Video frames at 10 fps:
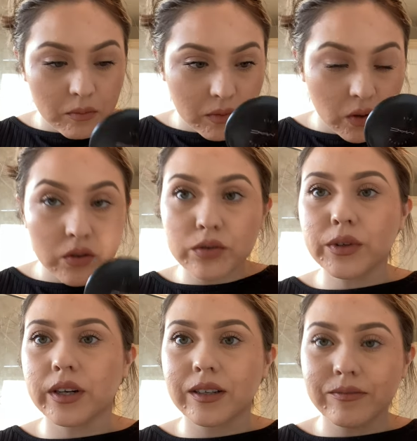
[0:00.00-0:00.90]
goes to
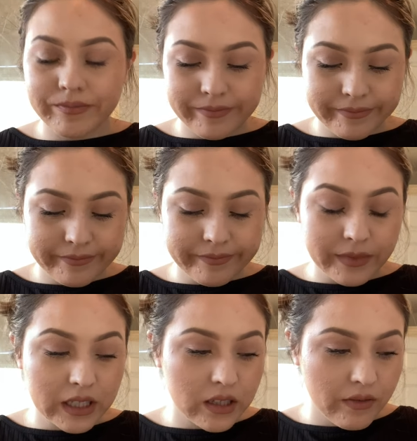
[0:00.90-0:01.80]
work. So
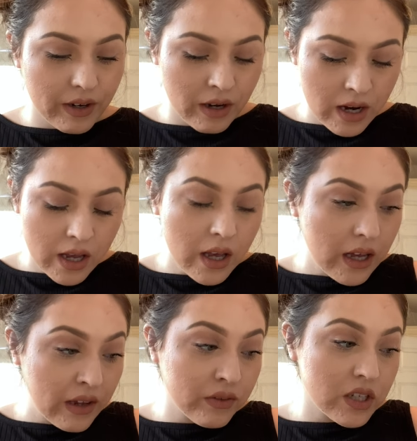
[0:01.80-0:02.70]
that's not fair.
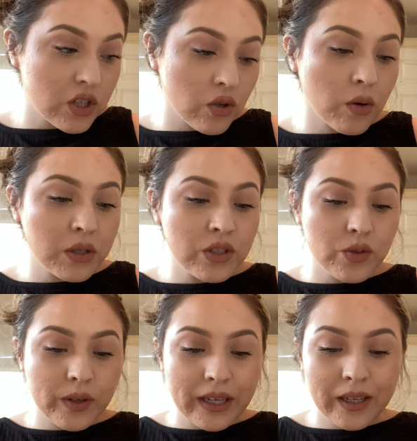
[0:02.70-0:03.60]
If the store was
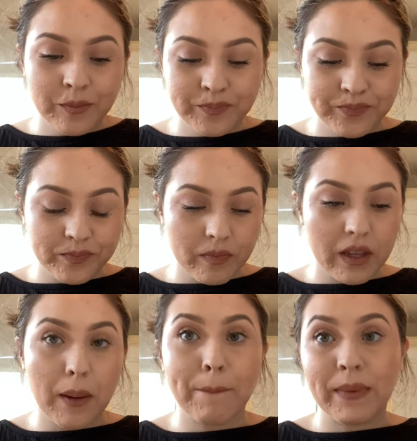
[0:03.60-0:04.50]
doing
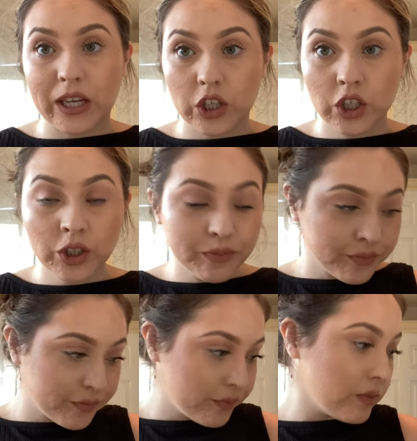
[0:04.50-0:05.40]
better,
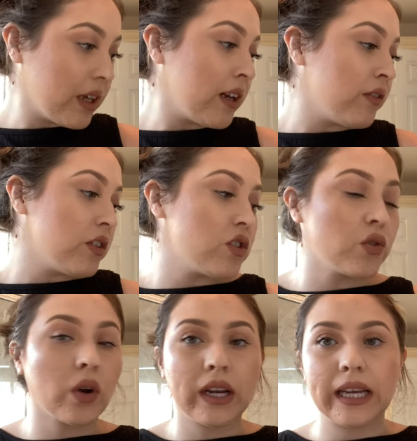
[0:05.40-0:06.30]
and if the
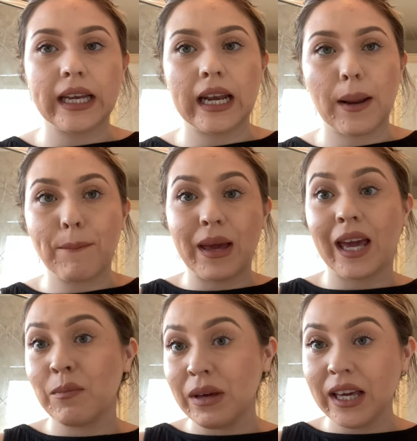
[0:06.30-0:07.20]
store can
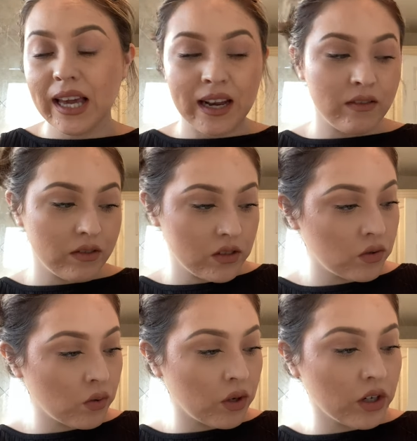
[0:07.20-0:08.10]
pay me, and if the
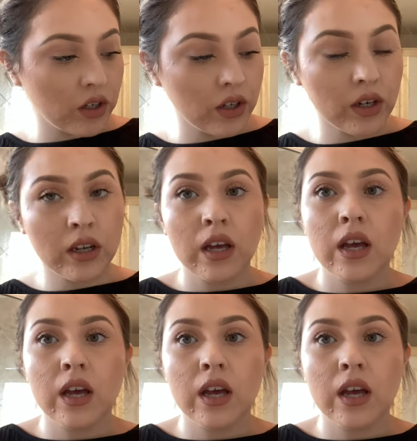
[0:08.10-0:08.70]
store could